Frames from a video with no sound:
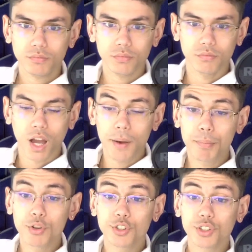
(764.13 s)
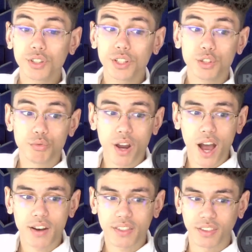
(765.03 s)
I personally do
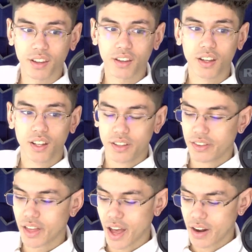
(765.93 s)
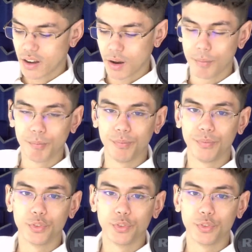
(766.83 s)
not think that um,